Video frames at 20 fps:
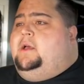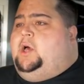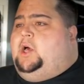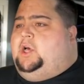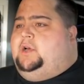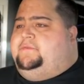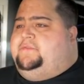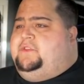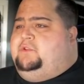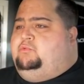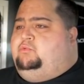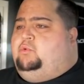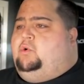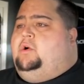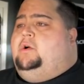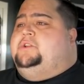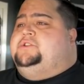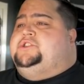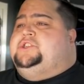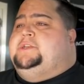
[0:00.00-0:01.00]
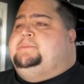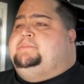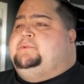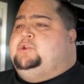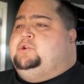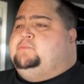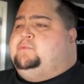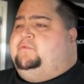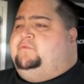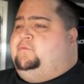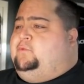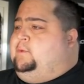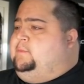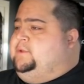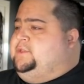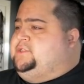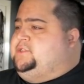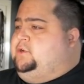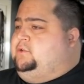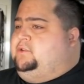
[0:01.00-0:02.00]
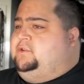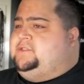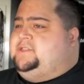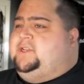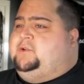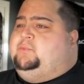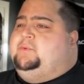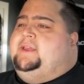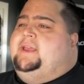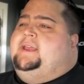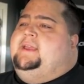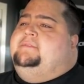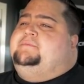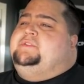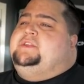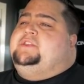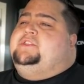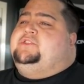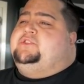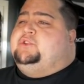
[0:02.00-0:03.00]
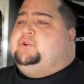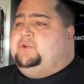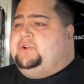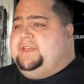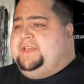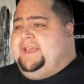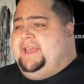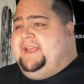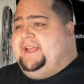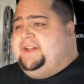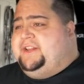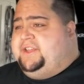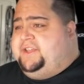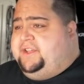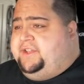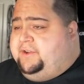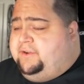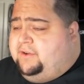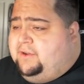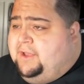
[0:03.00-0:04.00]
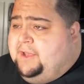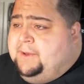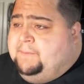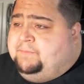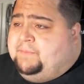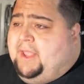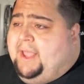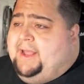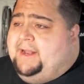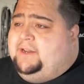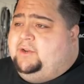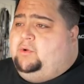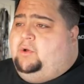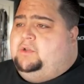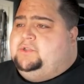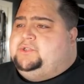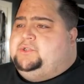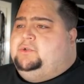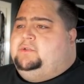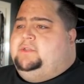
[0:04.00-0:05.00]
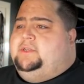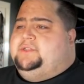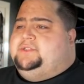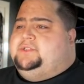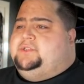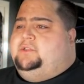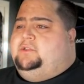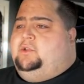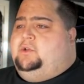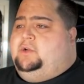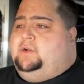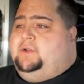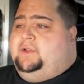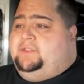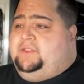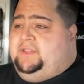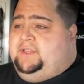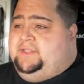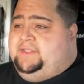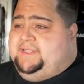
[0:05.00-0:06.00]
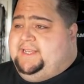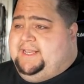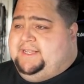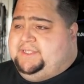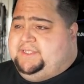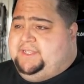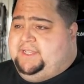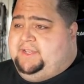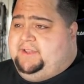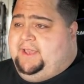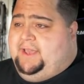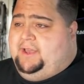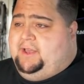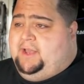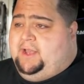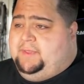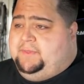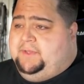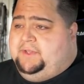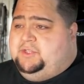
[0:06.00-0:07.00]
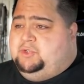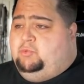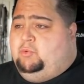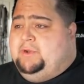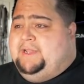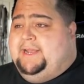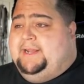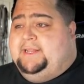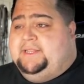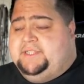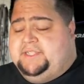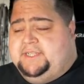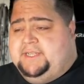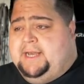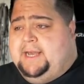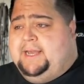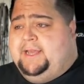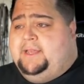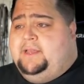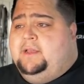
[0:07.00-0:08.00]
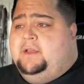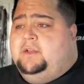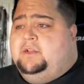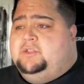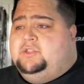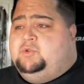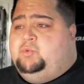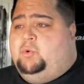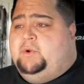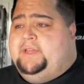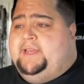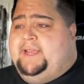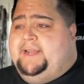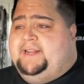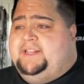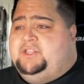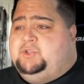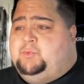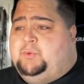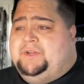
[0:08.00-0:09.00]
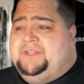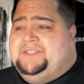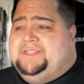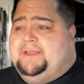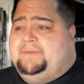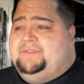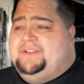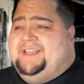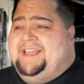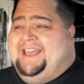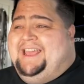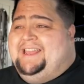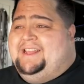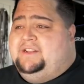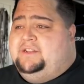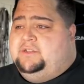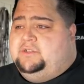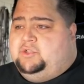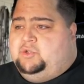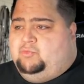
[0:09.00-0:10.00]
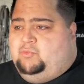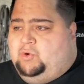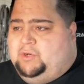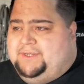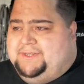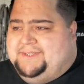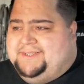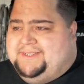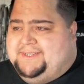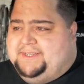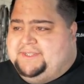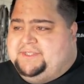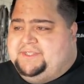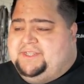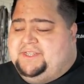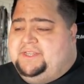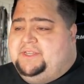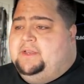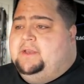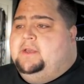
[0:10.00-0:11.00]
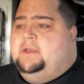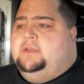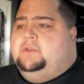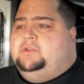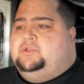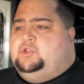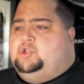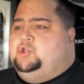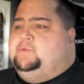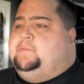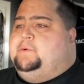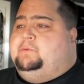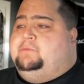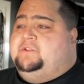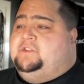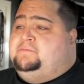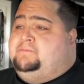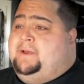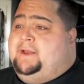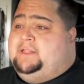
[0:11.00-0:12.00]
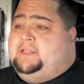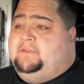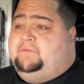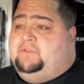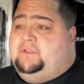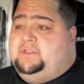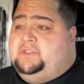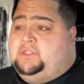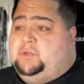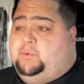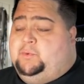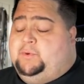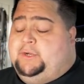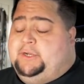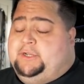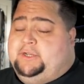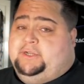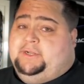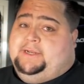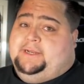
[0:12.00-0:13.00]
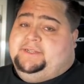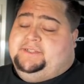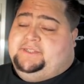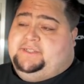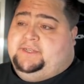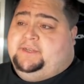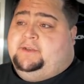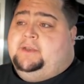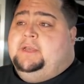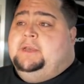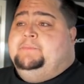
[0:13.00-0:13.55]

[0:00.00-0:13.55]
of the raw GPU performance. So it looks like we have the 3080 here, and it also lists along the testing on the 2080 Ti, 2080, 2070, and 2060 Super respectively. So we'll get a good idea